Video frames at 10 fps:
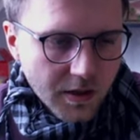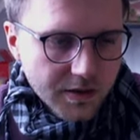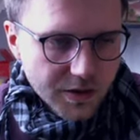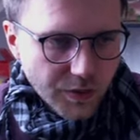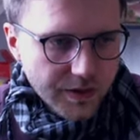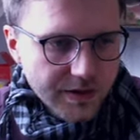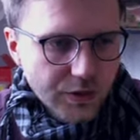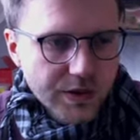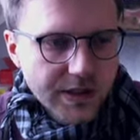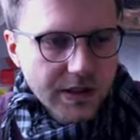So you, you
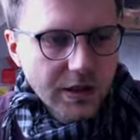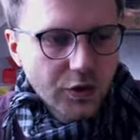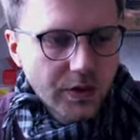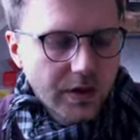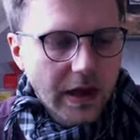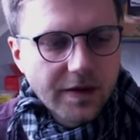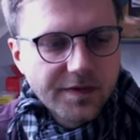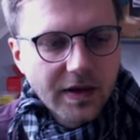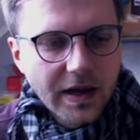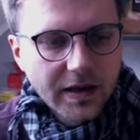see here you have
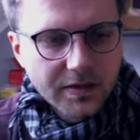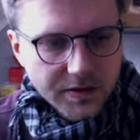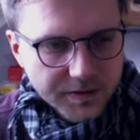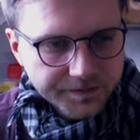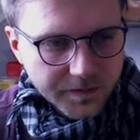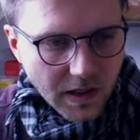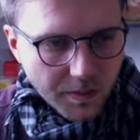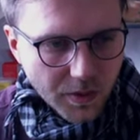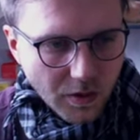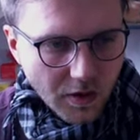like the
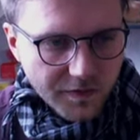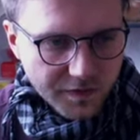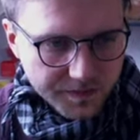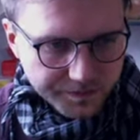number of